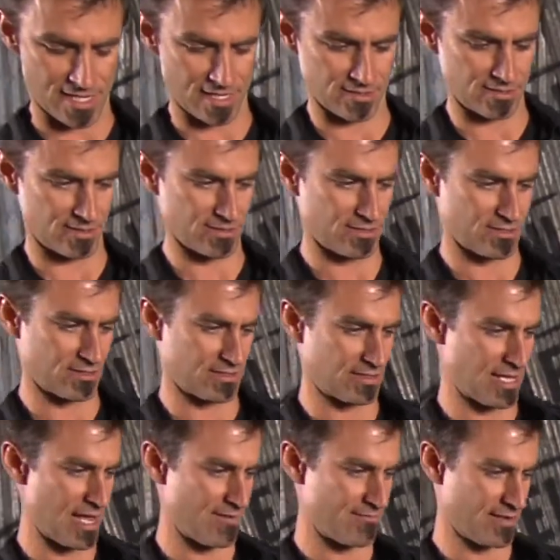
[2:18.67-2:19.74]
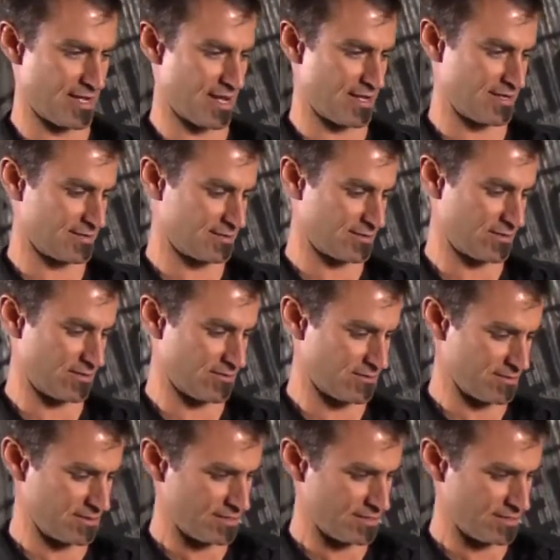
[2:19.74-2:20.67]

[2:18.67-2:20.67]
gauge and it's just laughing at it. So